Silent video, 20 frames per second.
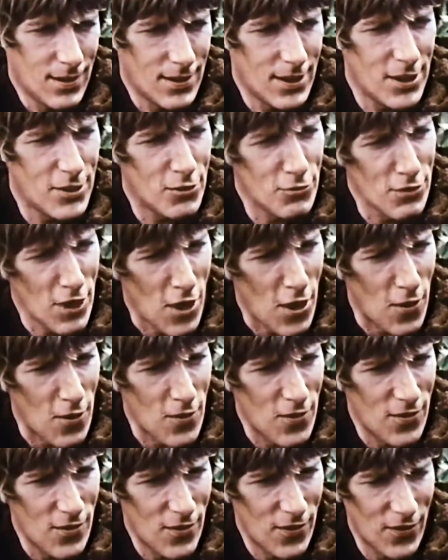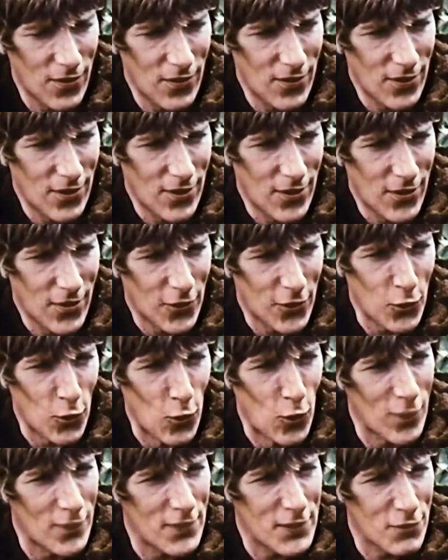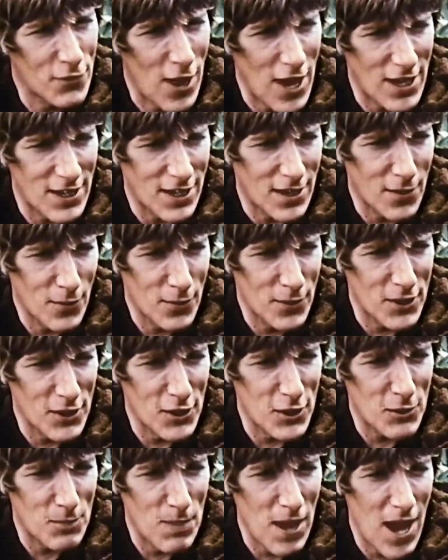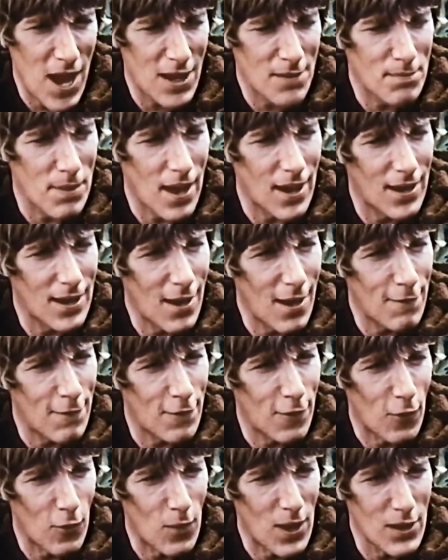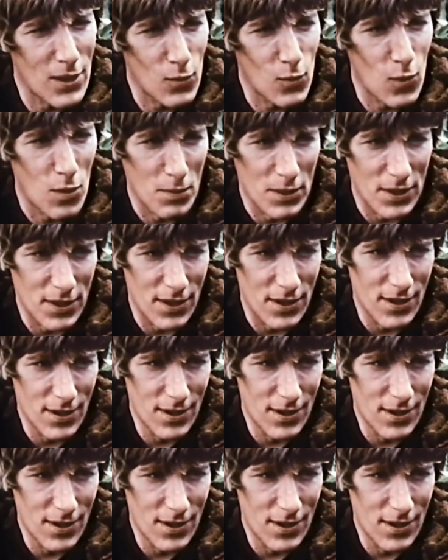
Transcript: Did you know that all of his writing was inspired by love for one woman?